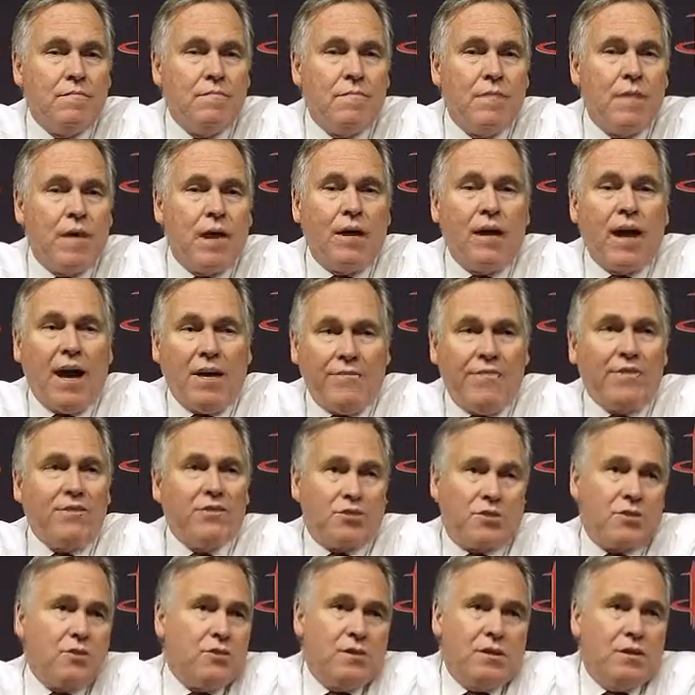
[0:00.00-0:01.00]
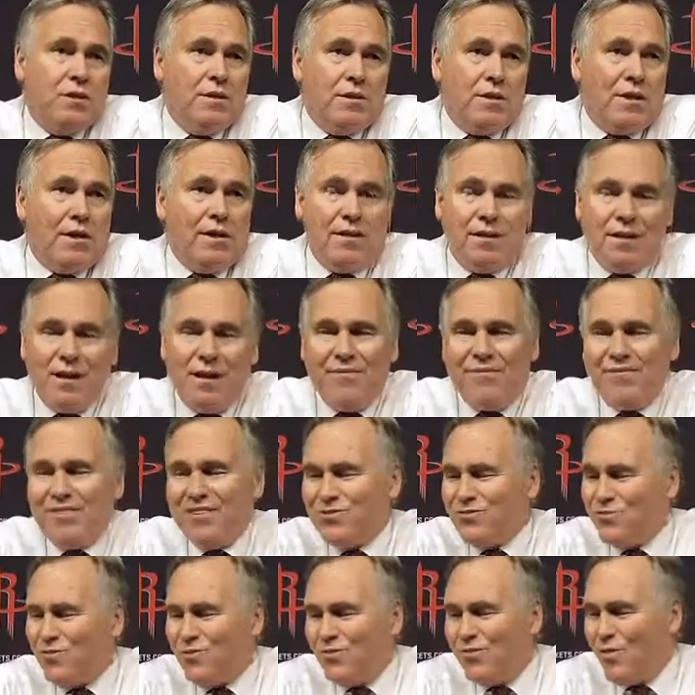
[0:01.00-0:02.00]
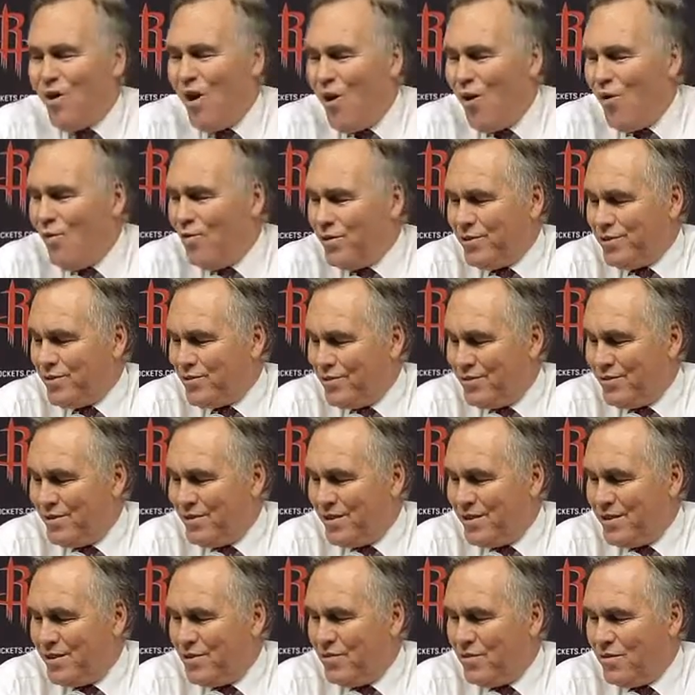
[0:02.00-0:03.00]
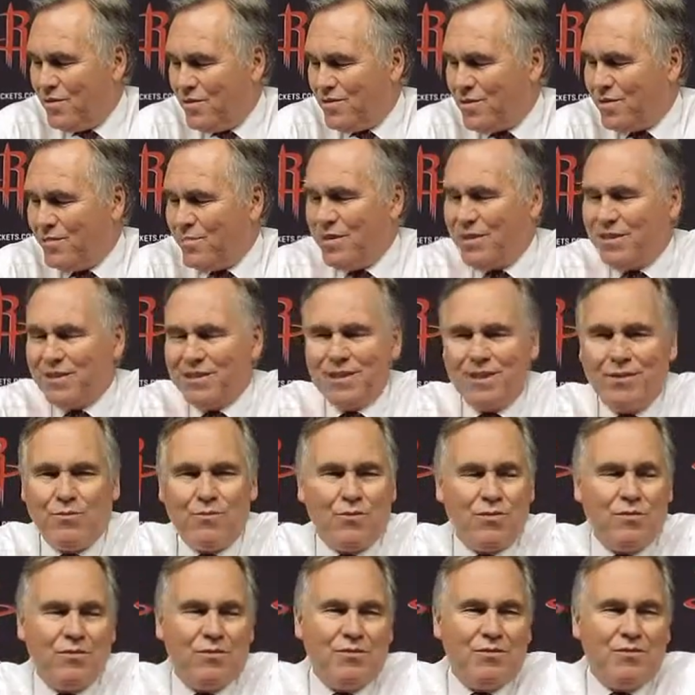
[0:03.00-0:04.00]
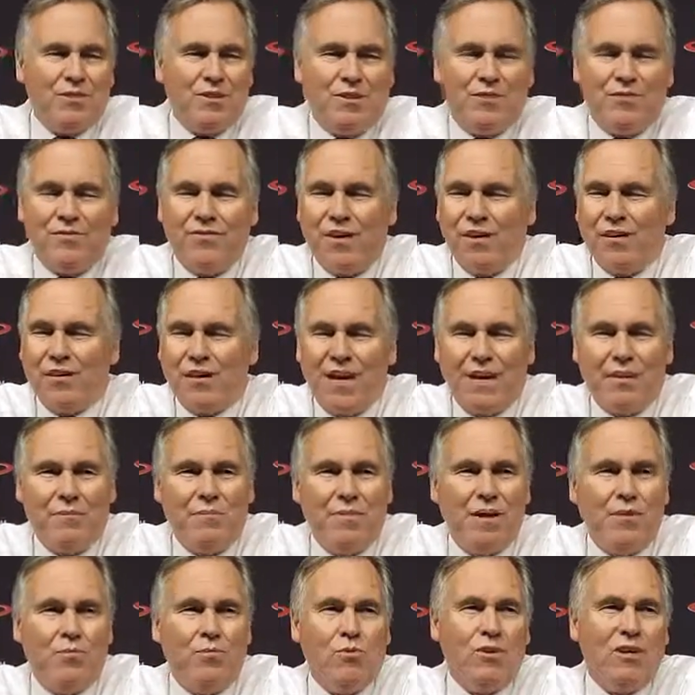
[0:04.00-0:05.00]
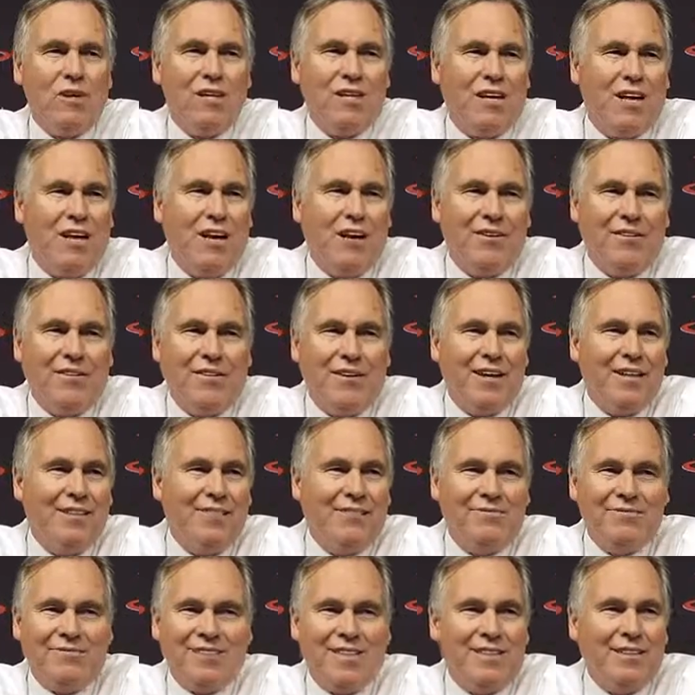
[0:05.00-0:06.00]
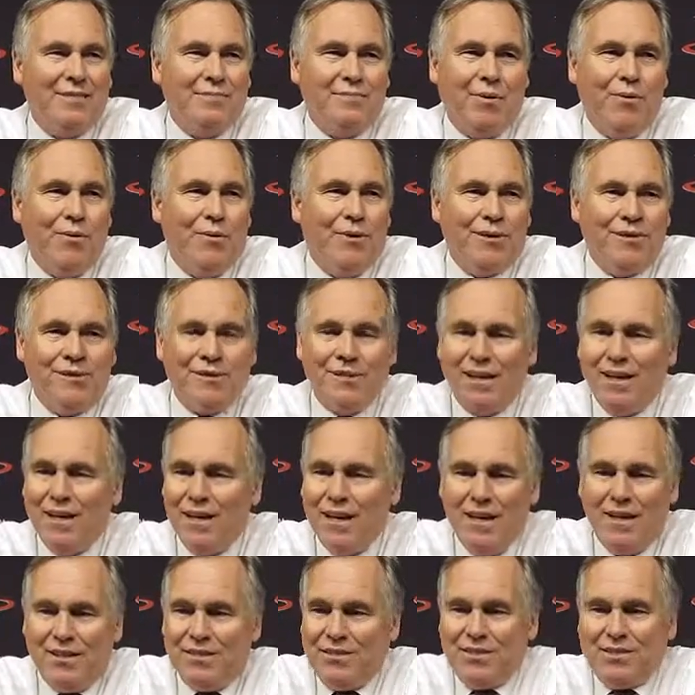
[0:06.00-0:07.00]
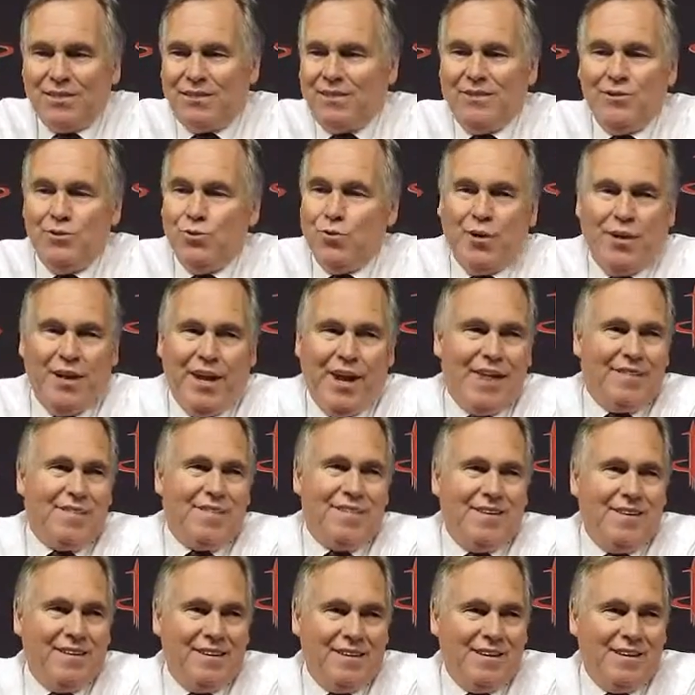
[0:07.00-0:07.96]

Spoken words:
On offense, good. On offense, we're always going to, you know, somebody said, we're, you know, falling out of bed, we'll get 100-110 points just doing nothing.